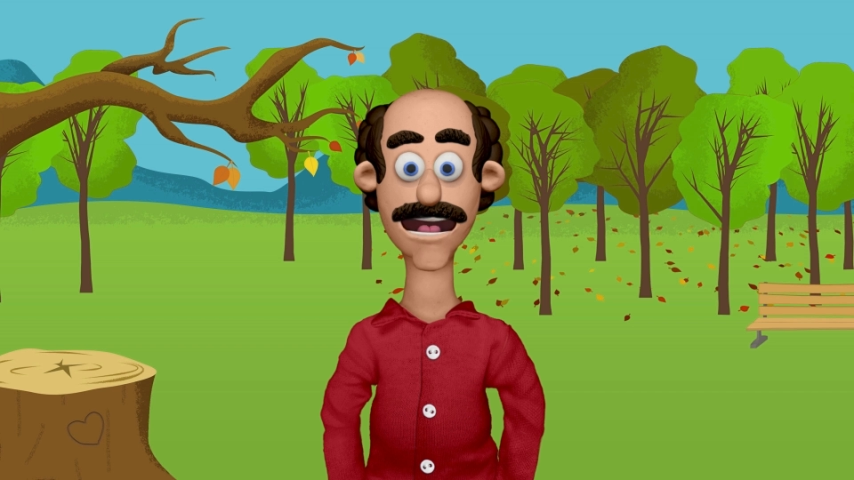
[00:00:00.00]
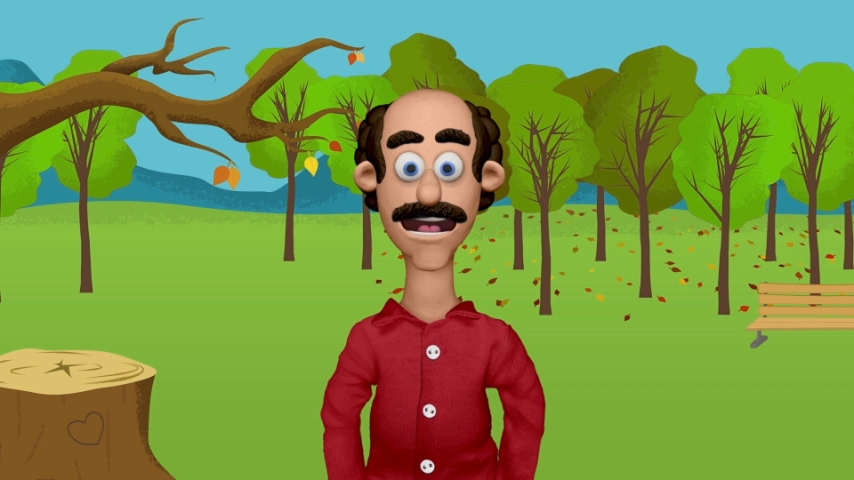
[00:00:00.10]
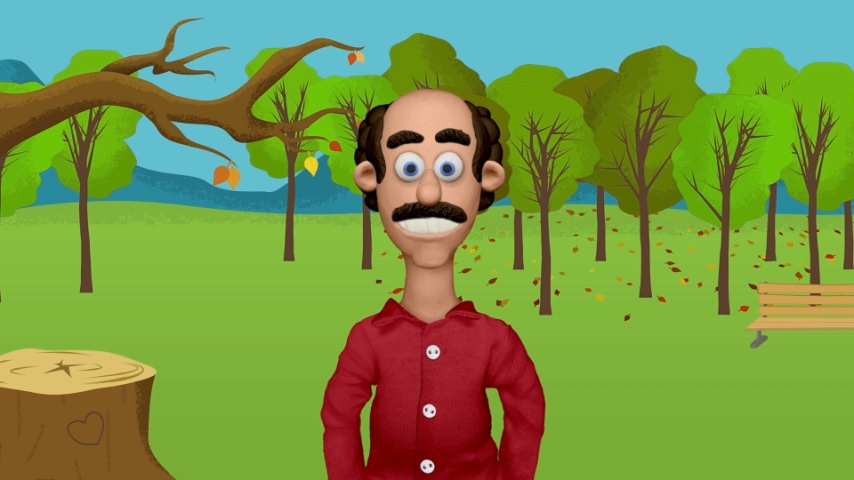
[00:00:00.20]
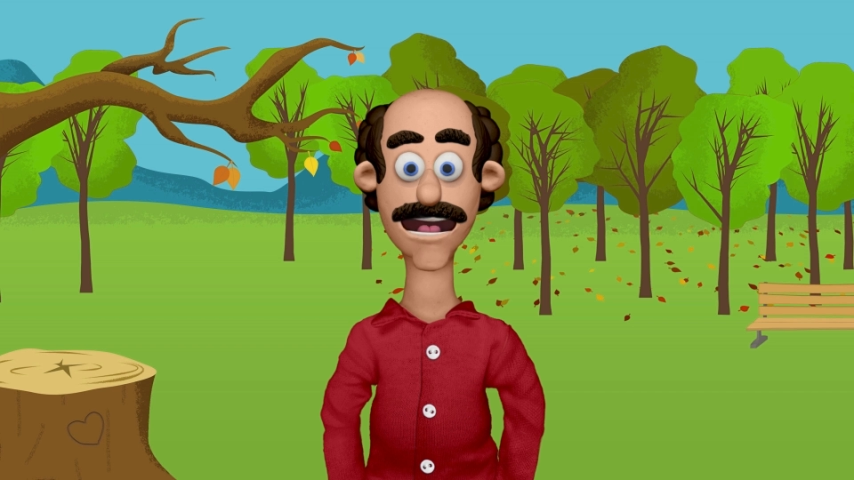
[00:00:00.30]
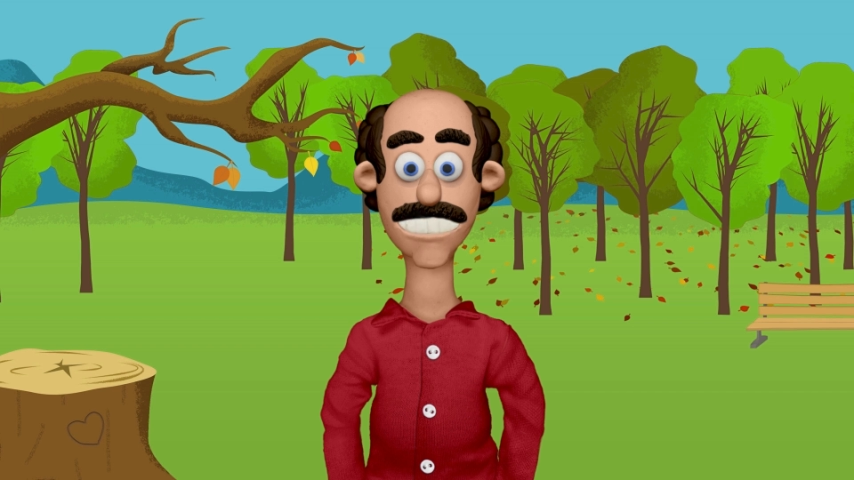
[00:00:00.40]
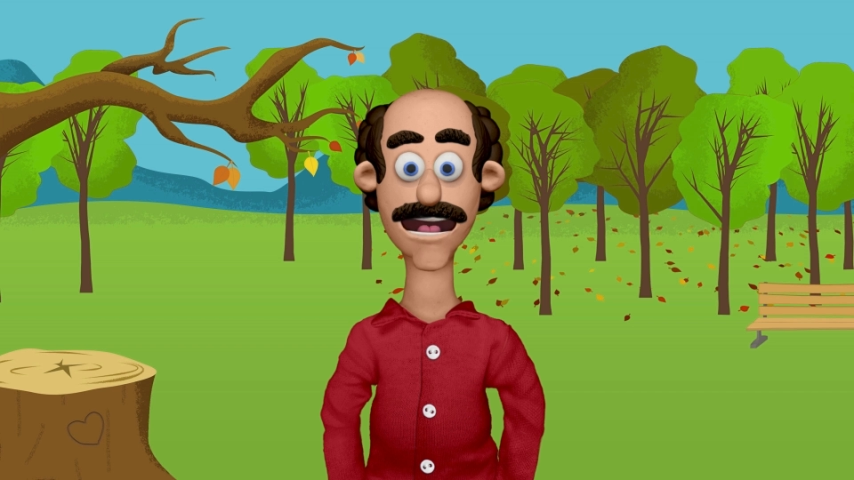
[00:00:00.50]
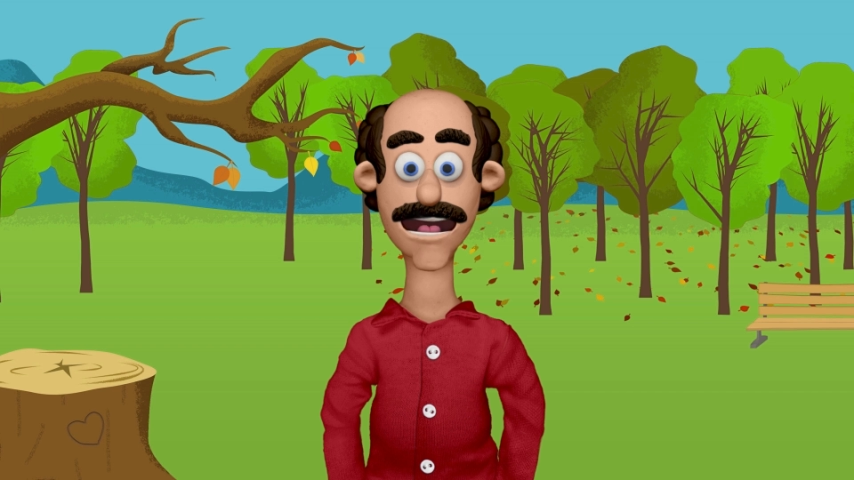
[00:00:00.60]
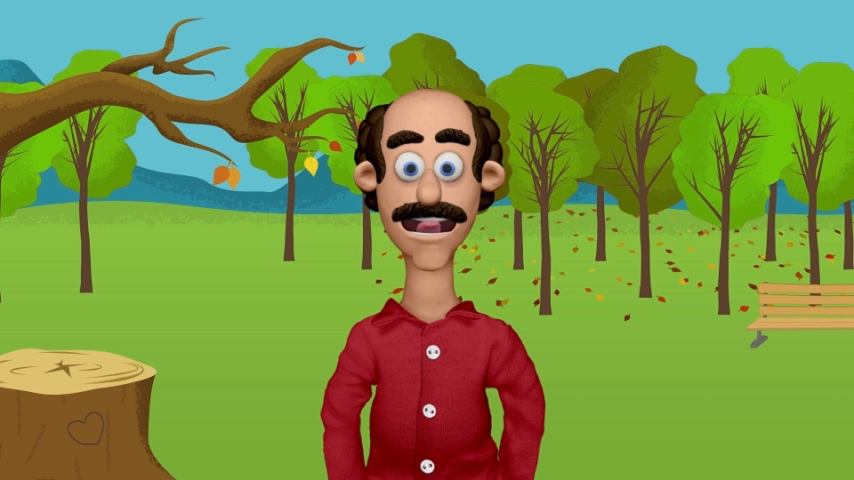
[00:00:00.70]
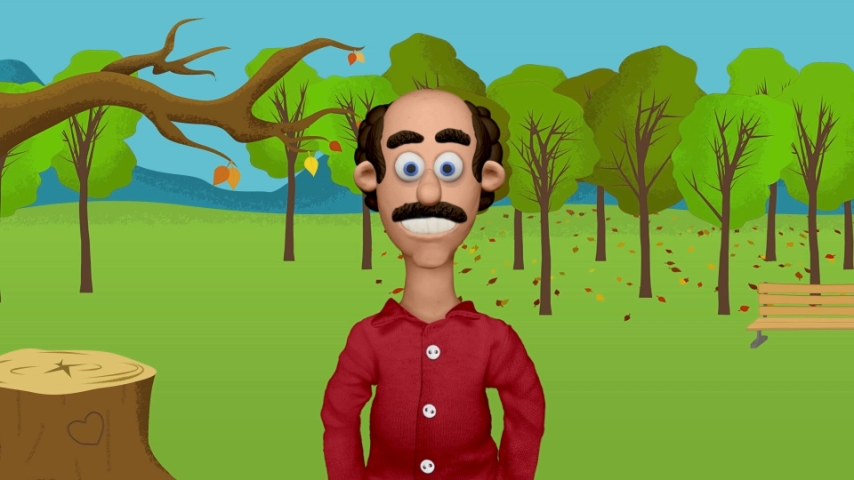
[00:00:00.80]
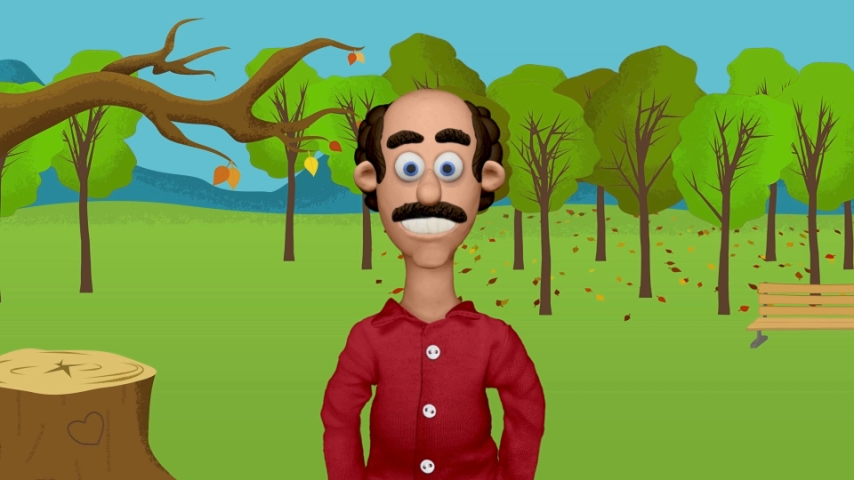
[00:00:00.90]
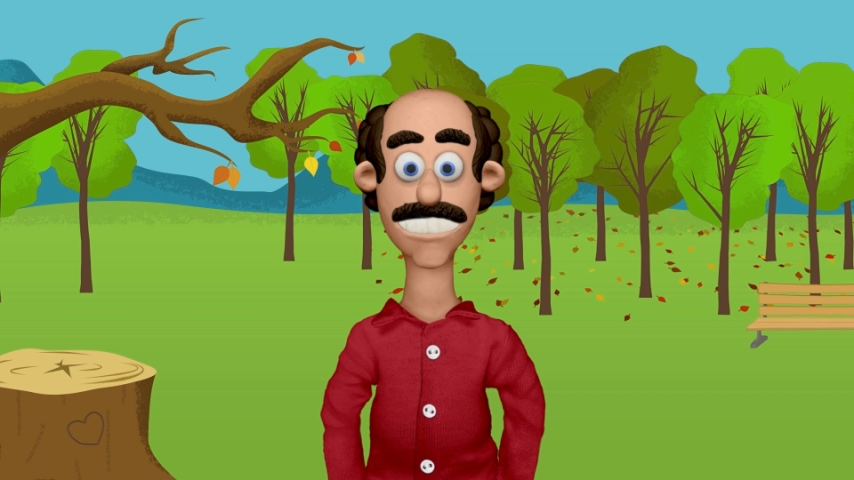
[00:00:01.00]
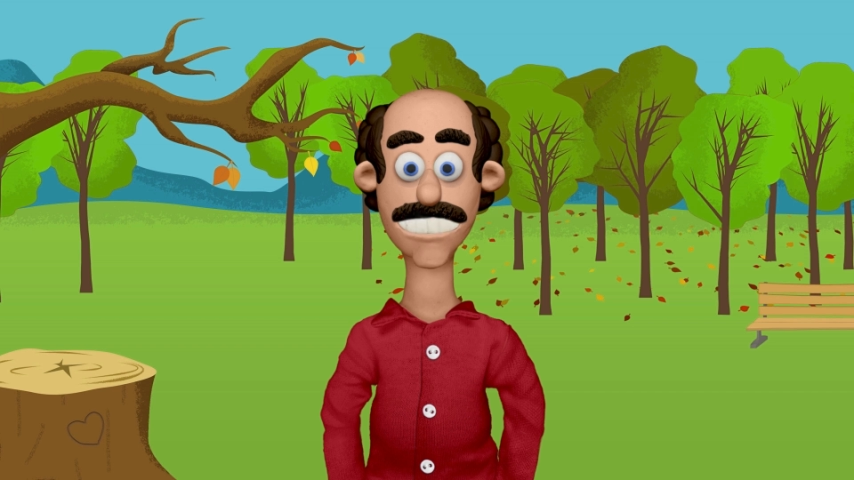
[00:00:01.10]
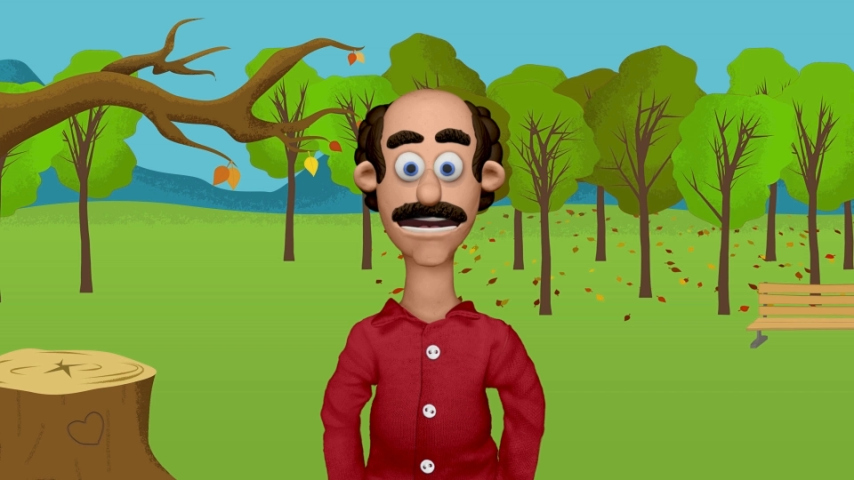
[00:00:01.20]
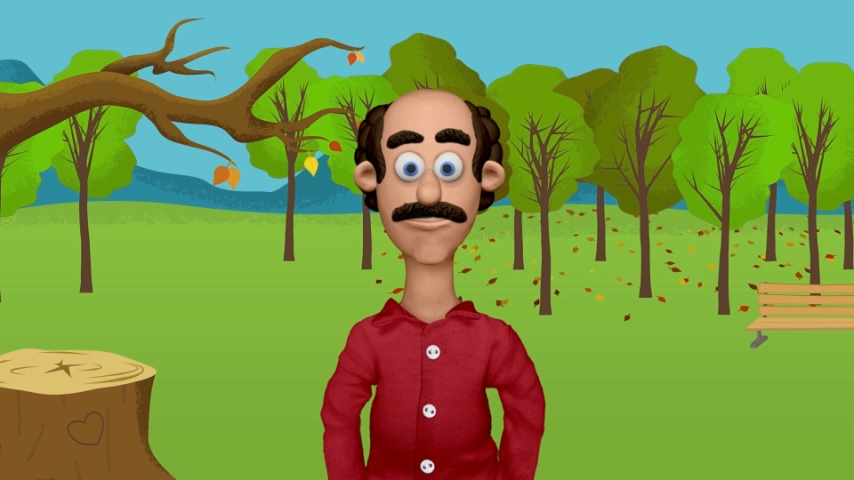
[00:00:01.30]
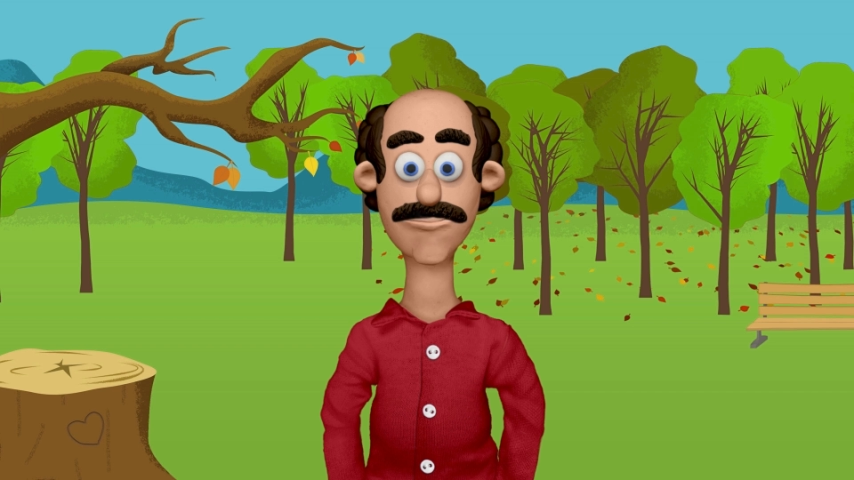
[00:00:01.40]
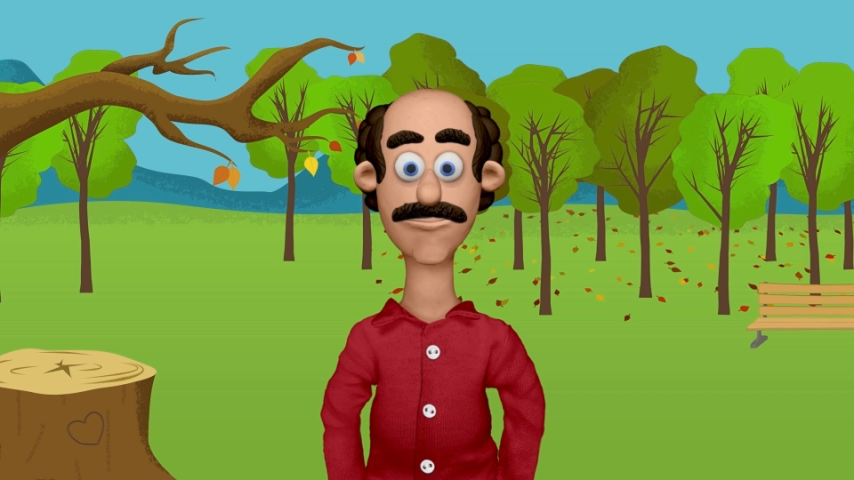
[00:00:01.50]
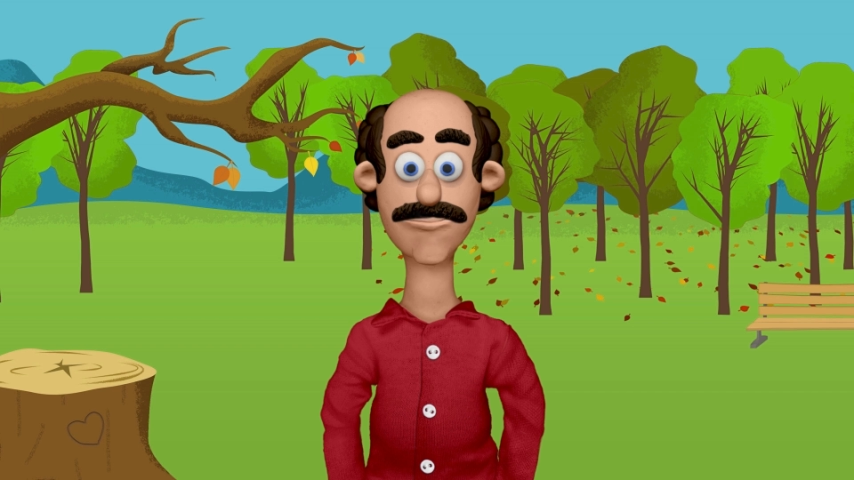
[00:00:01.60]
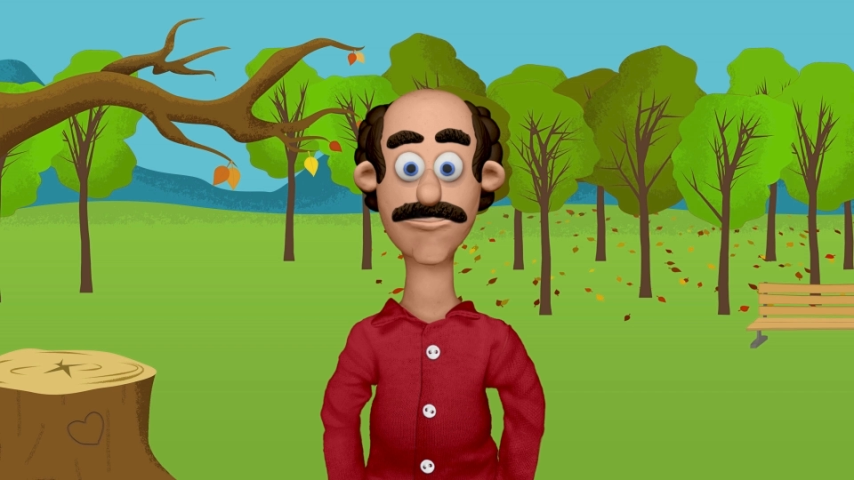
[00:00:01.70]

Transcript: reference to validate claim.